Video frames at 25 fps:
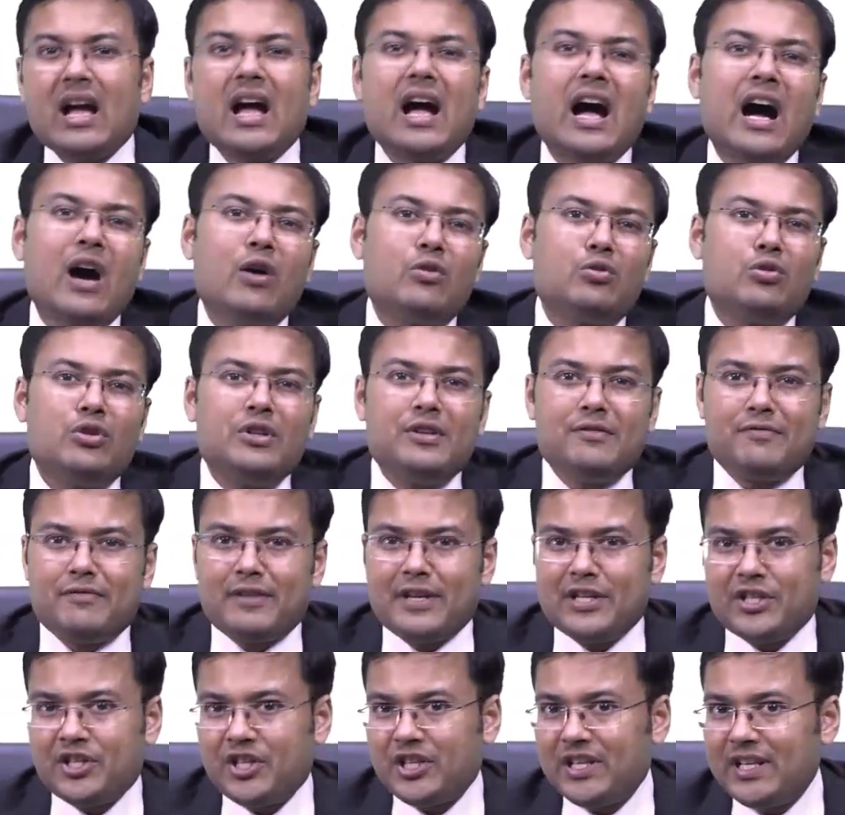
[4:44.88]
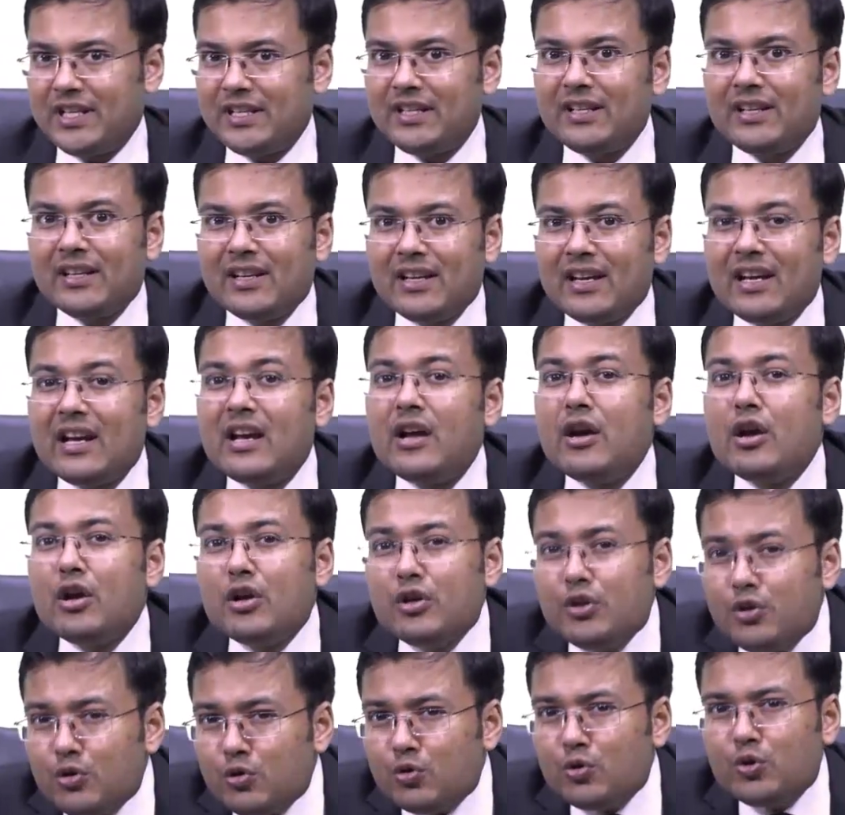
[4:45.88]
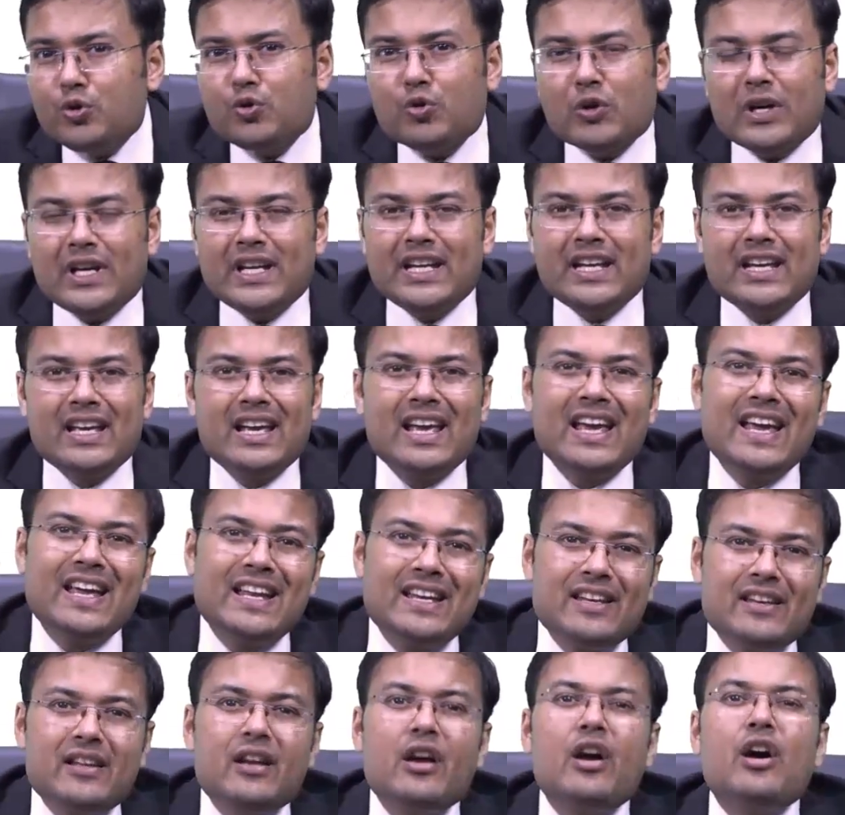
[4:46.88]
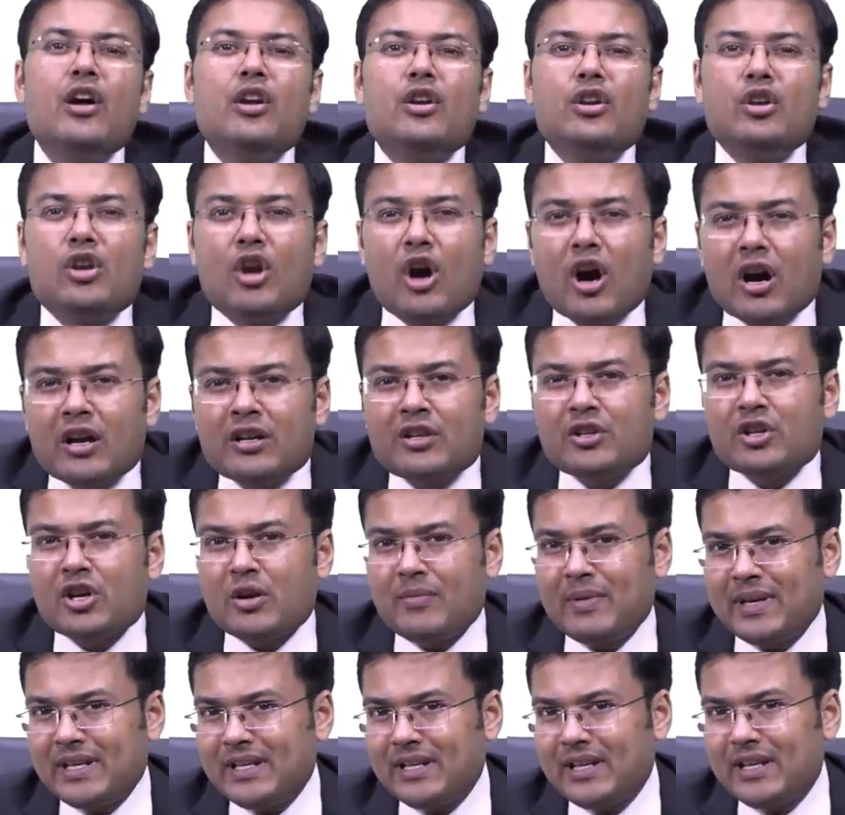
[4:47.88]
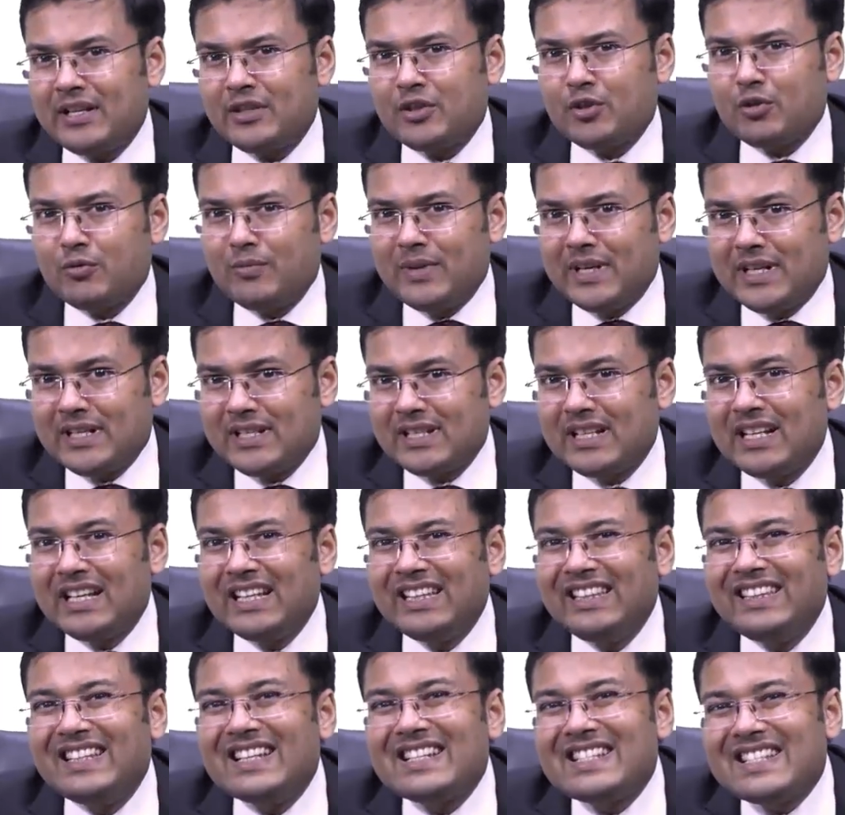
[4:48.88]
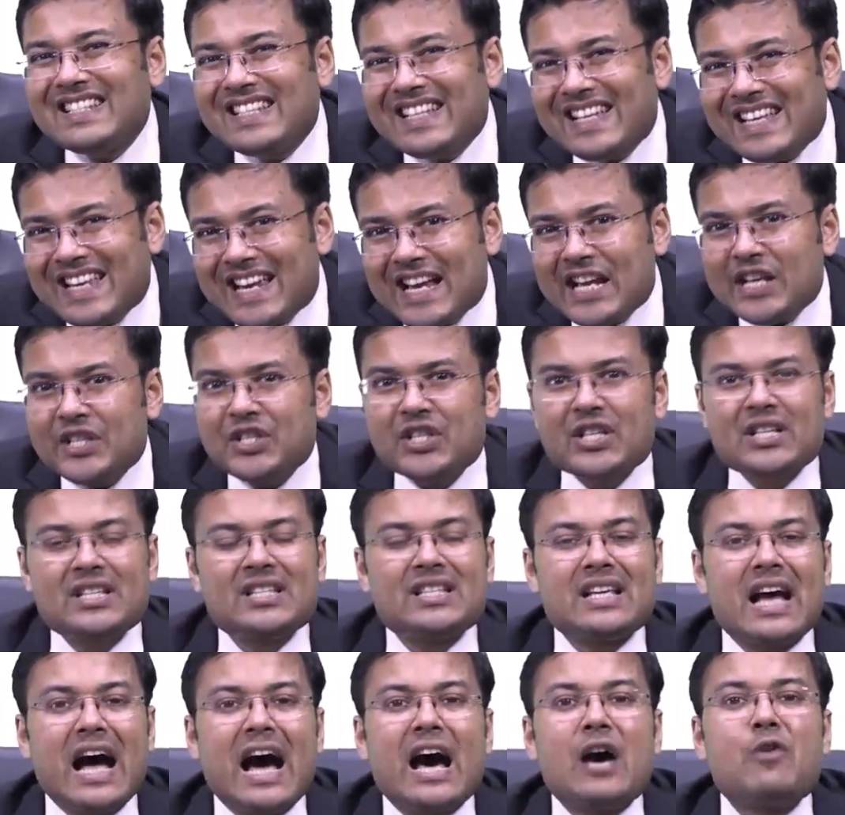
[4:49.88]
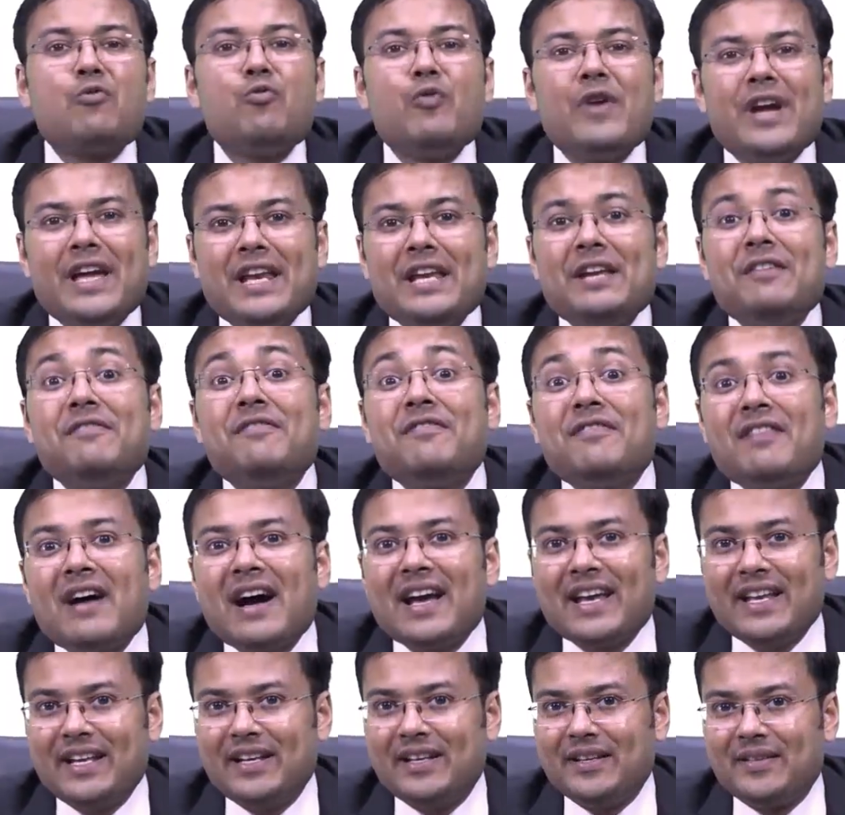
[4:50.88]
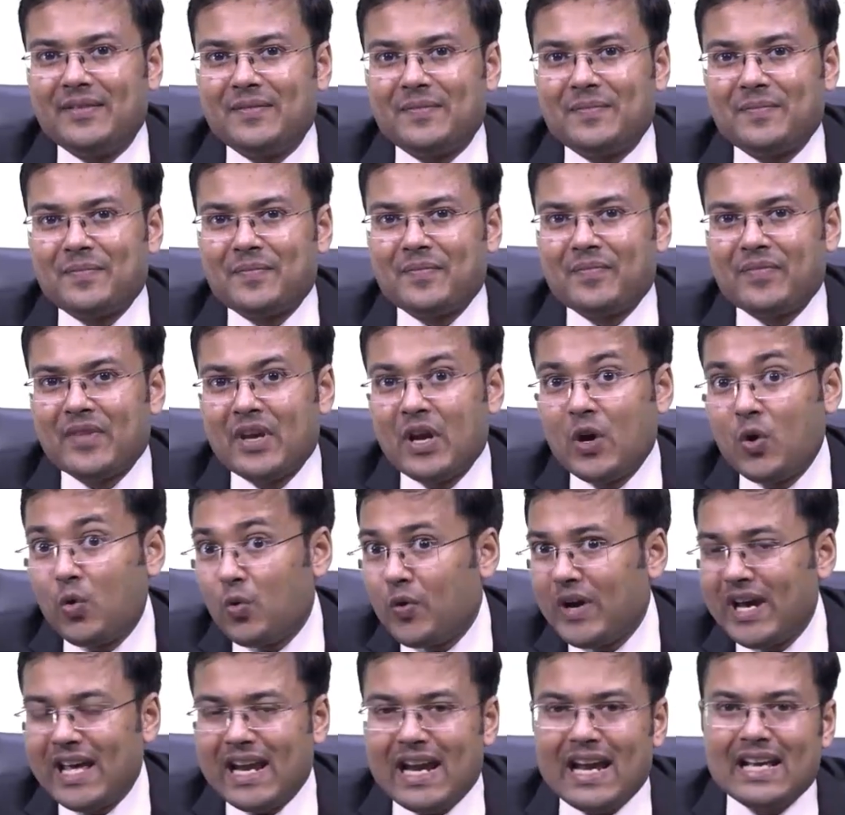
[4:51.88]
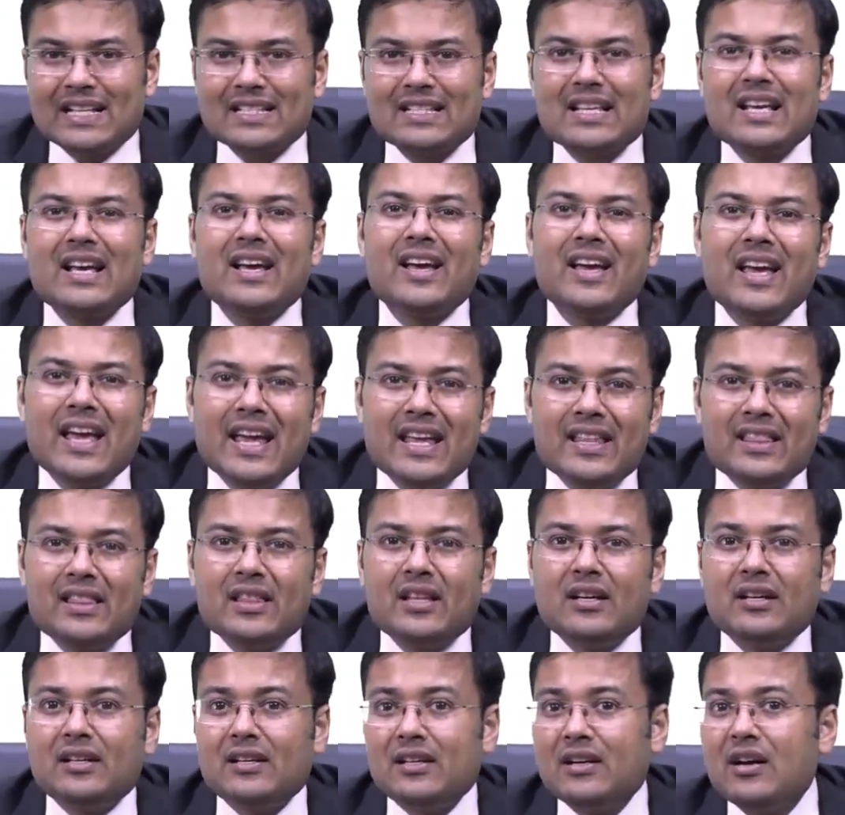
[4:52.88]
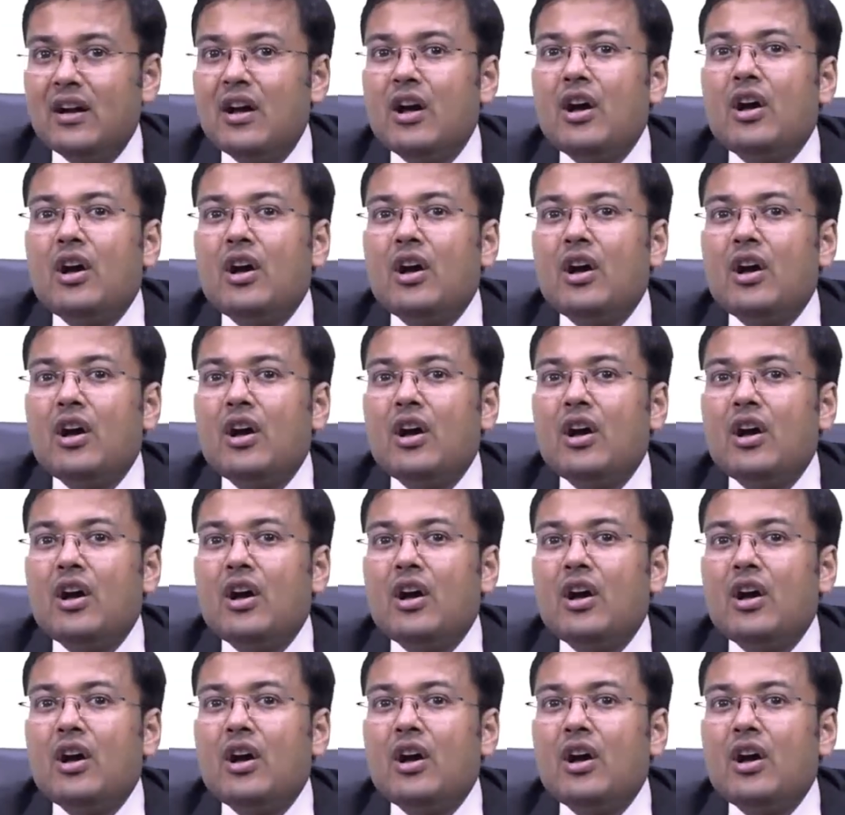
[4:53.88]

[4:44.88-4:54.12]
How to differentiate? Usually in non-traumatic instruments, the serrations are very fine, whereas in the